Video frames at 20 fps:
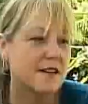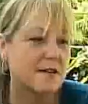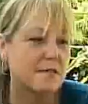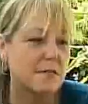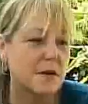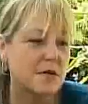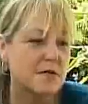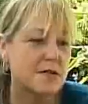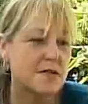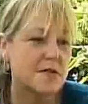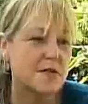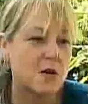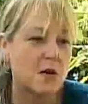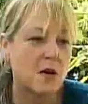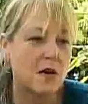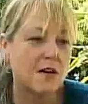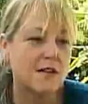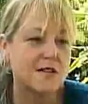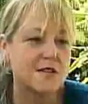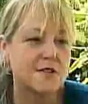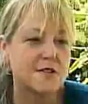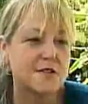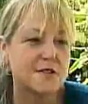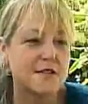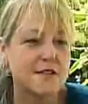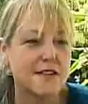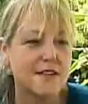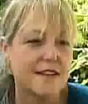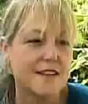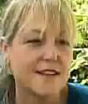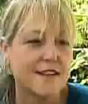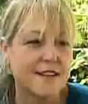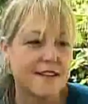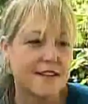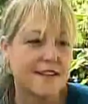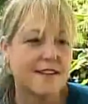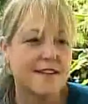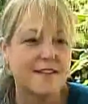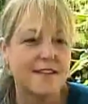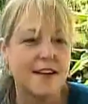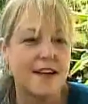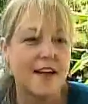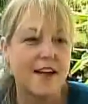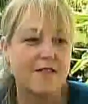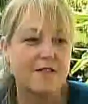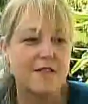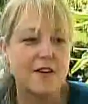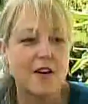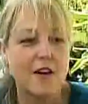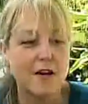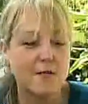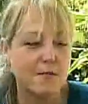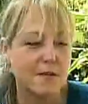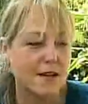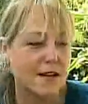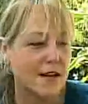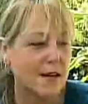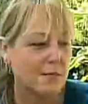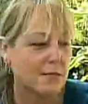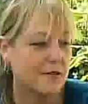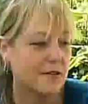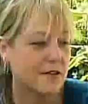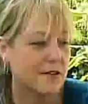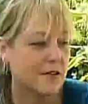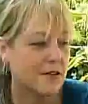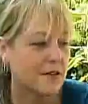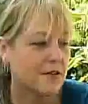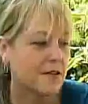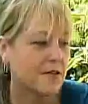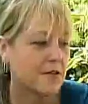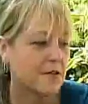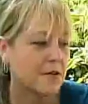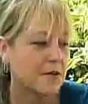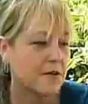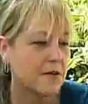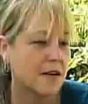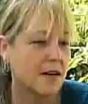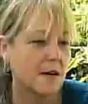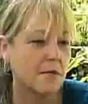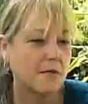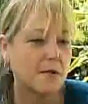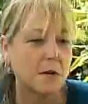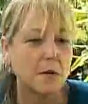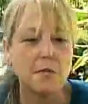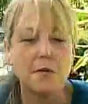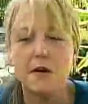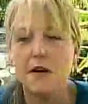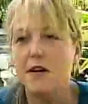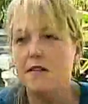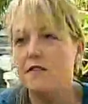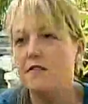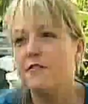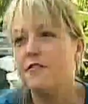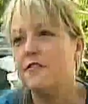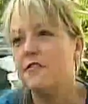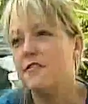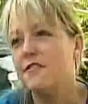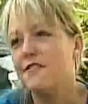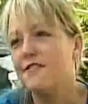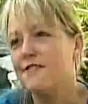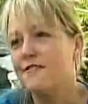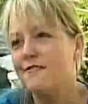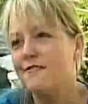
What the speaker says: that most dogs have not been able to go through, and I'm real proud of her.